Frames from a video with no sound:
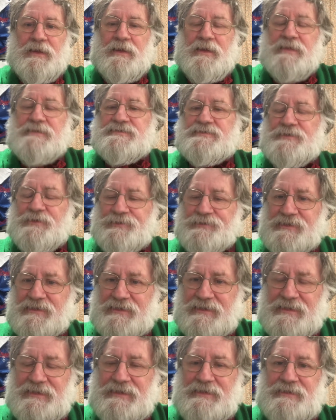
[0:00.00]
It's not a
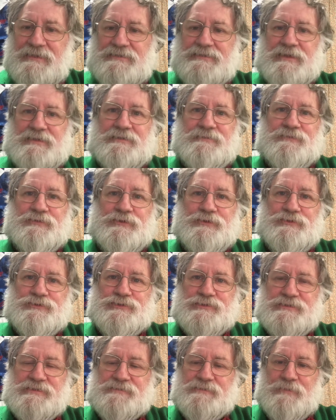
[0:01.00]
key
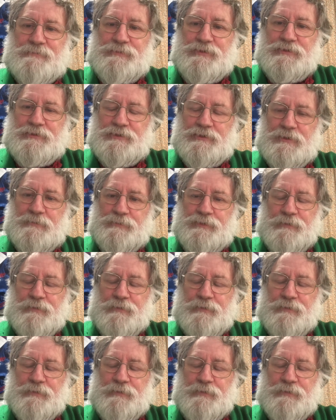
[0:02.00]
divergence from Europe.